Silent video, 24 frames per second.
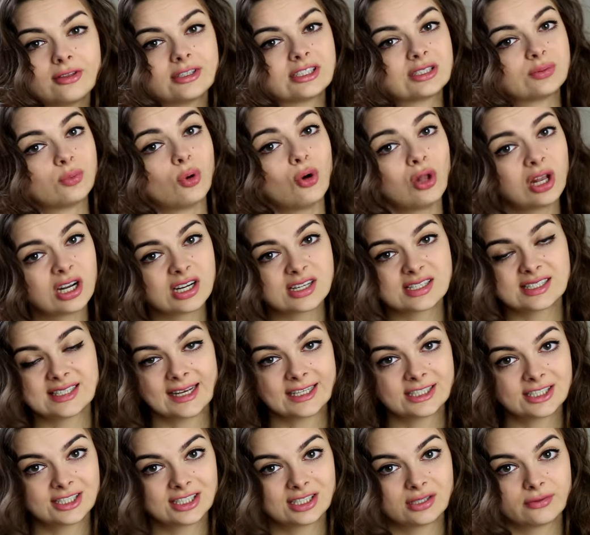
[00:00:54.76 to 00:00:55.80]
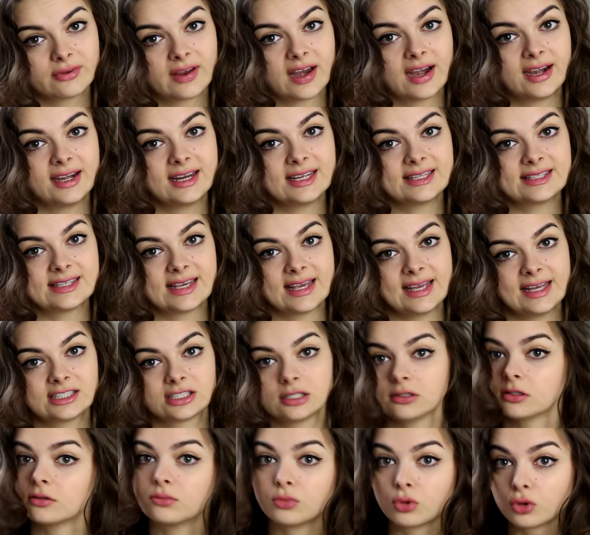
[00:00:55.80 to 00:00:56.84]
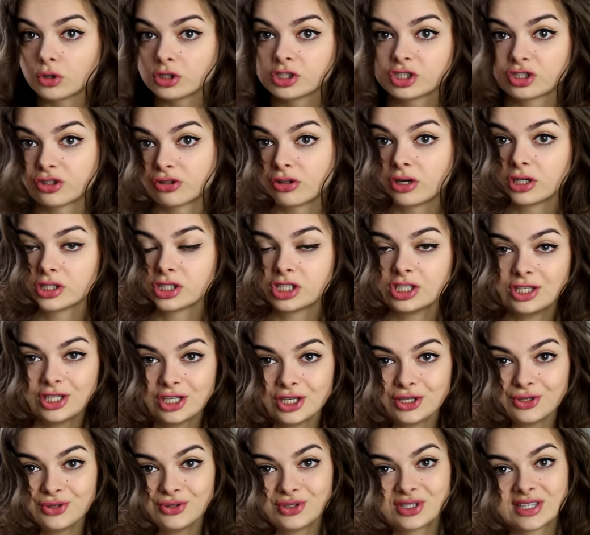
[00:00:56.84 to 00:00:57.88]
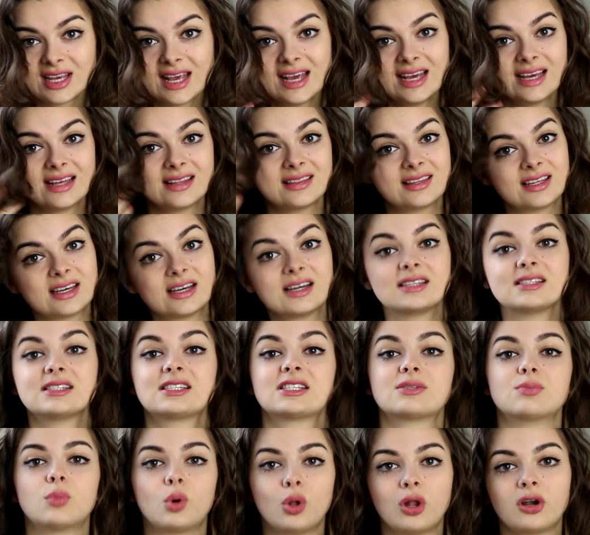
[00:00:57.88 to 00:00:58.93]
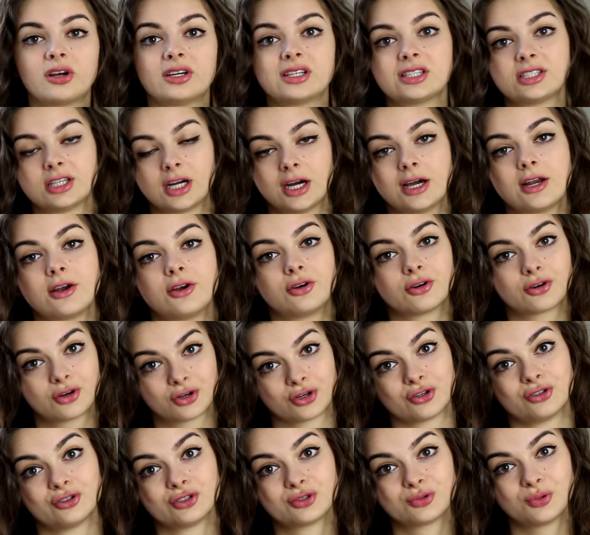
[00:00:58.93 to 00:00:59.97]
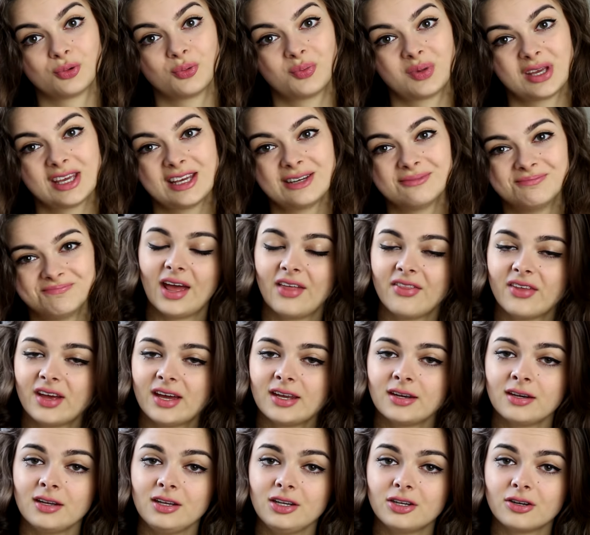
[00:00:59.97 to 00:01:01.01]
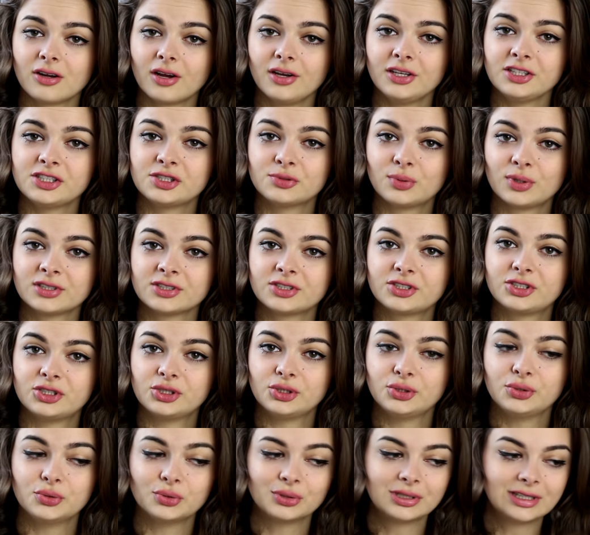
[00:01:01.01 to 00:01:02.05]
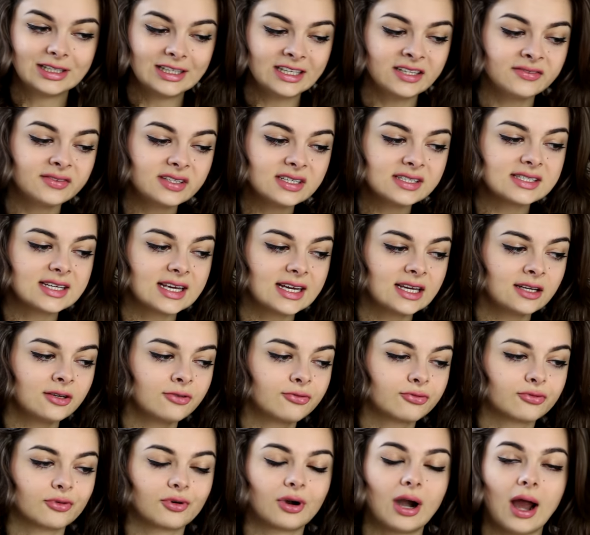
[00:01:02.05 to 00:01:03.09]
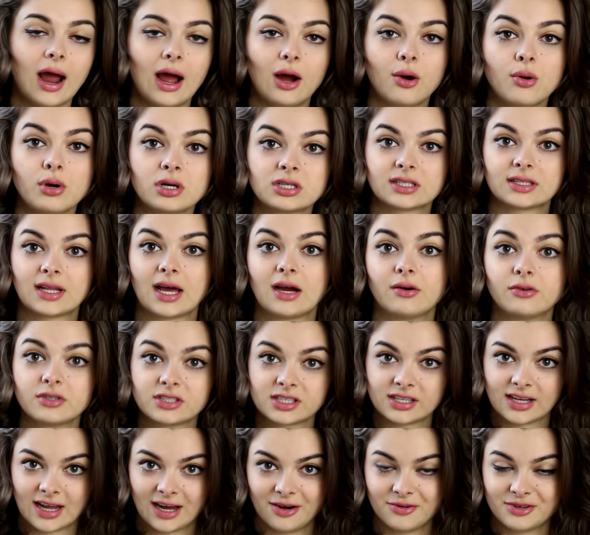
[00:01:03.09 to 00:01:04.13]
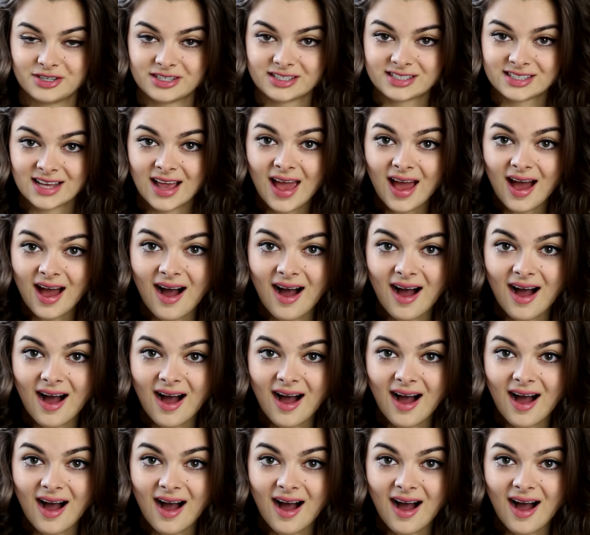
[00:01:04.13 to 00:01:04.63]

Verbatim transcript: The smaller the sections of hair you take, so the more straws you use, the smaller and tighter your curls will be. And then you're going to want to leave this in for hours and hours and hours.